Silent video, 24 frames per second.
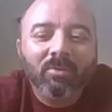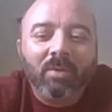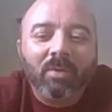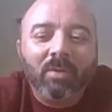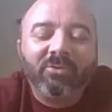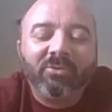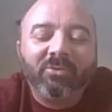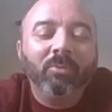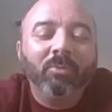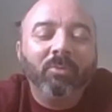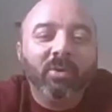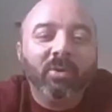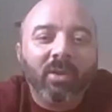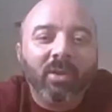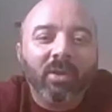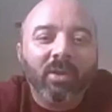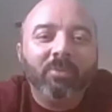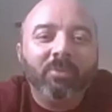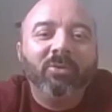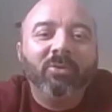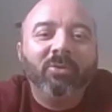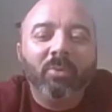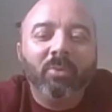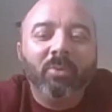know if they're super
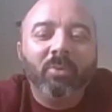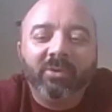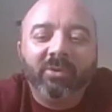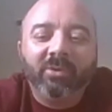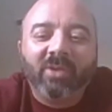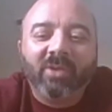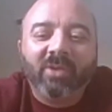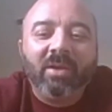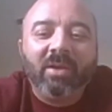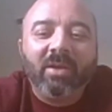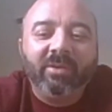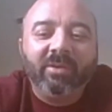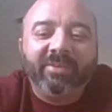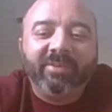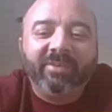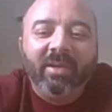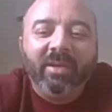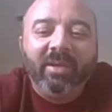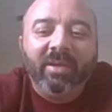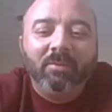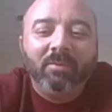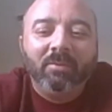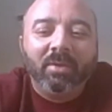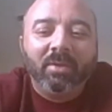excited to see
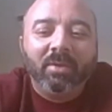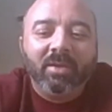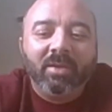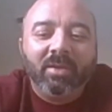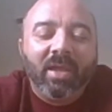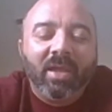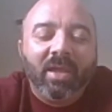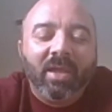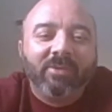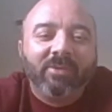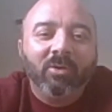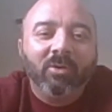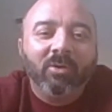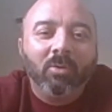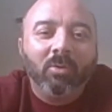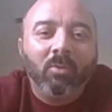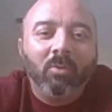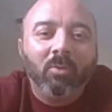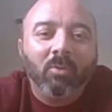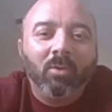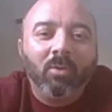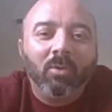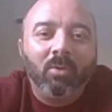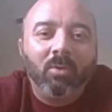it, but yeah, so
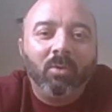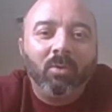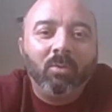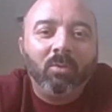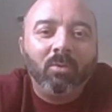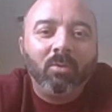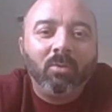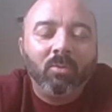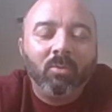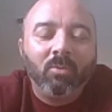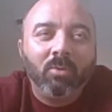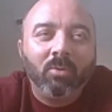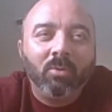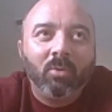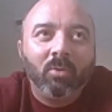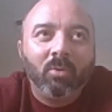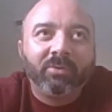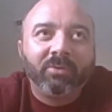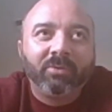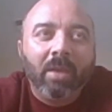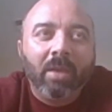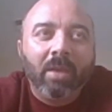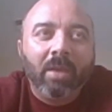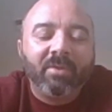we'll
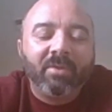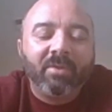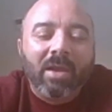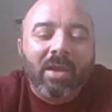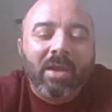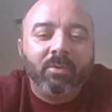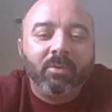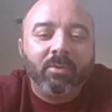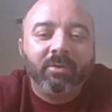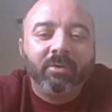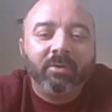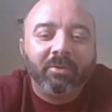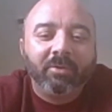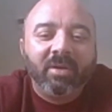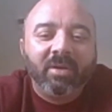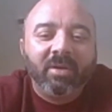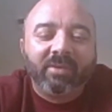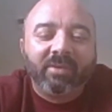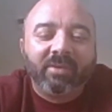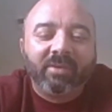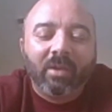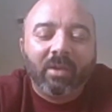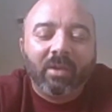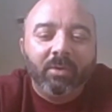table that one until the
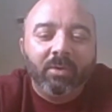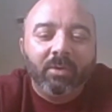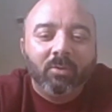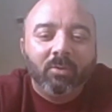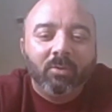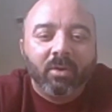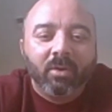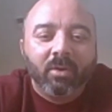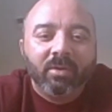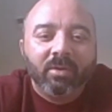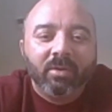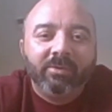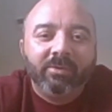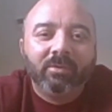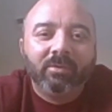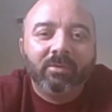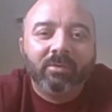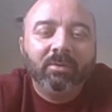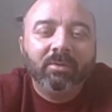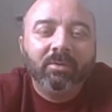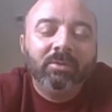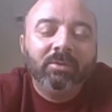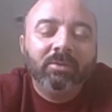next time we do one of these. And I